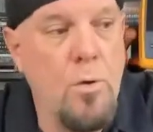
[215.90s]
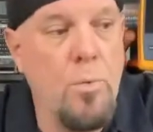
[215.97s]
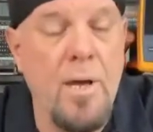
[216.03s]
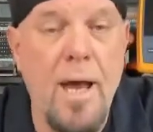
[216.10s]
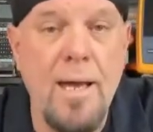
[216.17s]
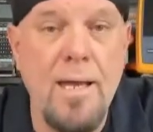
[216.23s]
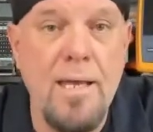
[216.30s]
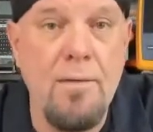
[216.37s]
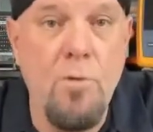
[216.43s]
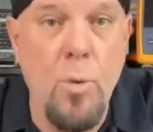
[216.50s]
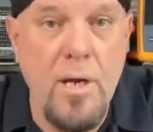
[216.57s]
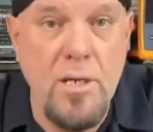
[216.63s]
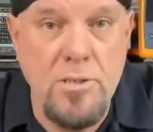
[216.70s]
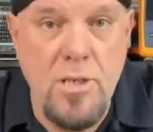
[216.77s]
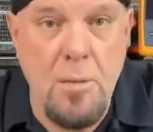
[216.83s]
we got
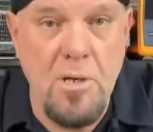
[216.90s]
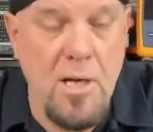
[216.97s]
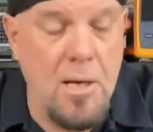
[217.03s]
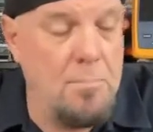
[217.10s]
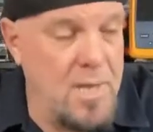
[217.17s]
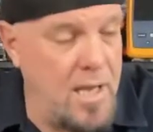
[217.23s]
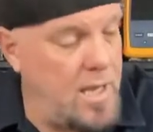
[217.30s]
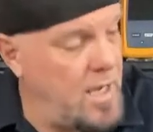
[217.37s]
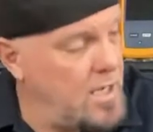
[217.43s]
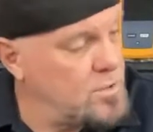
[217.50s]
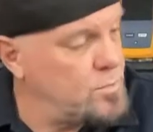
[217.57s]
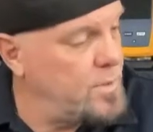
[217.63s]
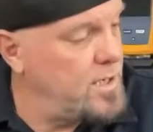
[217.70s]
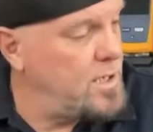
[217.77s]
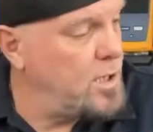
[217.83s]
giveaways coming up.
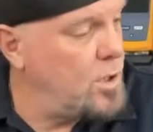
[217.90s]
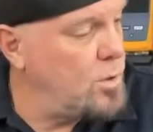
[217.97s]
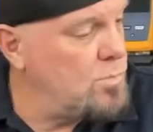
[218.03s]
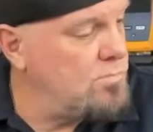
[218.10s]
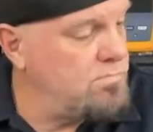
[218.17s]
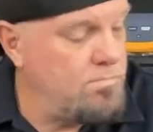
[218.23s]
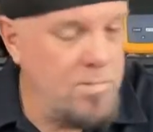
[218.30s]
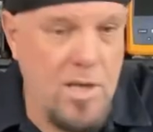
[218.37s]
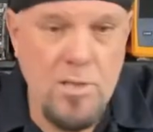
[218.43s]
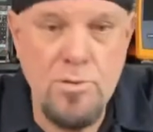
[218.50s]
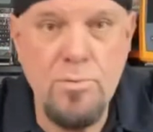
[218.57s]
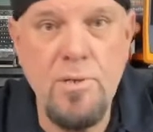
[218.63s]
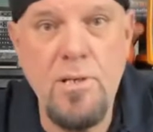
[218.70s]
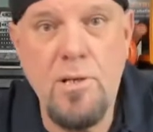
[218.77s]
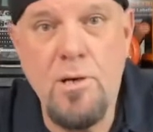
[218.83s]
Yes, we do.
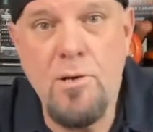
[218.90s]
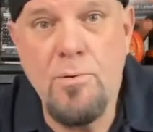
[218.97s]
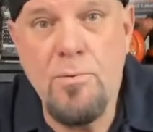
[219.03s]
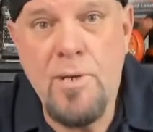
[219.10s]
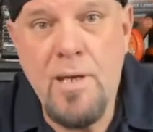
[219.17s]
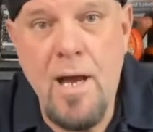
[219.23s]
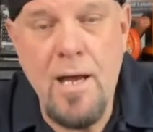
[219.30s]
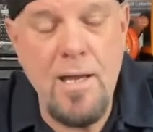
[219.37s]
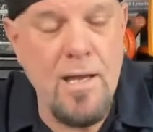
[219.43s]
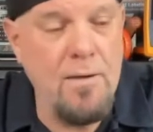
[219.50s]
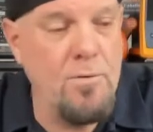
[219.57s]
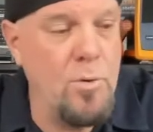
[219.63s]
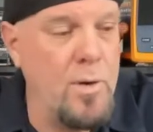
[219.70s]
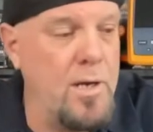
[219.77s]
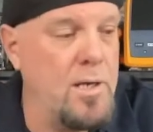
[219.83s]
Yes, we do. We got
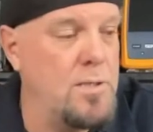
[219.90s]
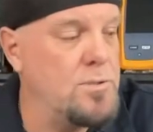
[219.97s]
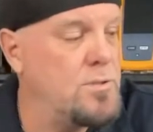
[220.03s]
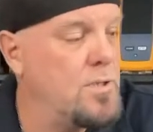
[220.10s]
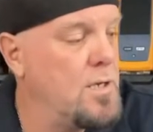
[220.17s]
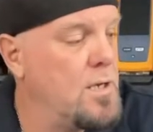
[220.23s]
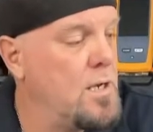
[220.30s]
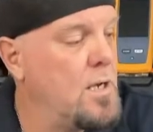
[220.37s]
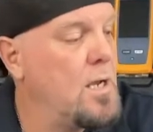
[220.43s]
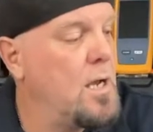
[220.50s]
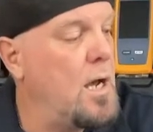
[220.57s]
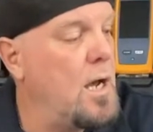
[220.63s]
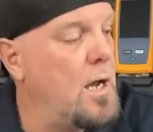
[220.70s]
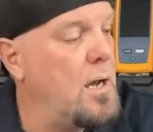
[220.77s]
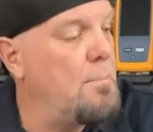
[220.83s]
giveaways.
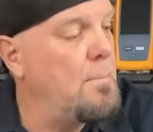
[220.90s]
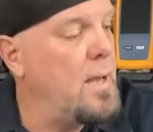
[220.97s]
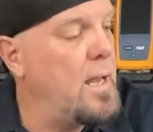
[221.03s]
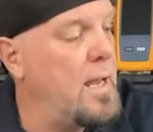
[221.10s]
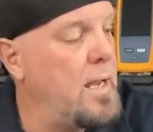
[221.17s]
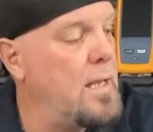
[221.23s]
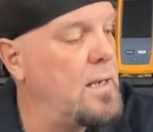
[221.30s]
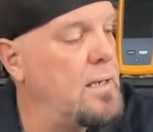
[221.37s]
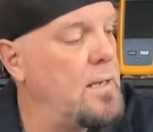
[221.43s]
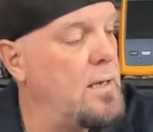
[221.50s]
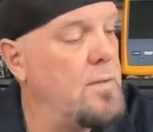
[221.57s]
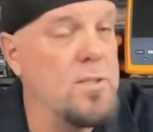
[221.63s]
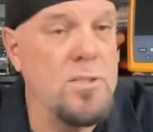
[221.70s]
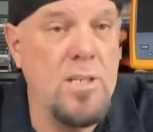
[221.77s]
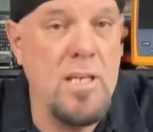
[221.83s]
And
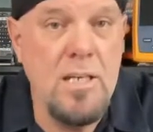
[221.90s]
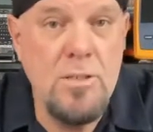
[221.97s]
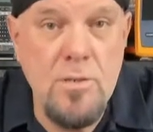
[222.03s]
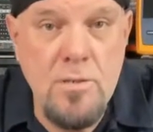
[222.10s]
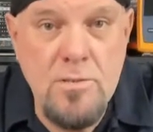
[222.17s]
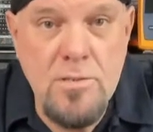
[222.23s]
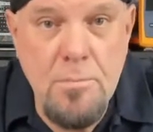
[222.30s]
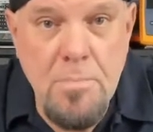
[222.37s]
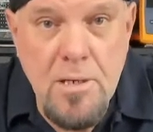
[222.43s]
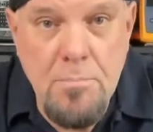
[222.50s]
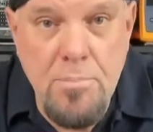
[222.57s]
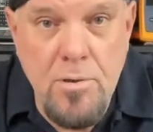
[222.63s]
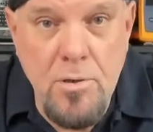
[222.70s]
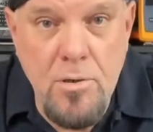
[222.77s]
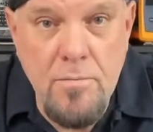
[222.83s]
the T-shirts have been
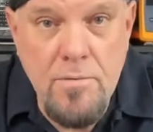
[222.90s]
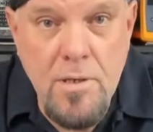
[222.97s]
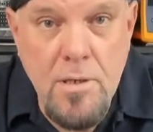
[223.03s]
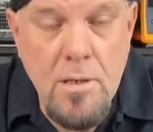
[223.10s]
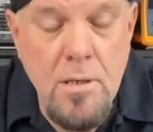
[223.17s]
approved.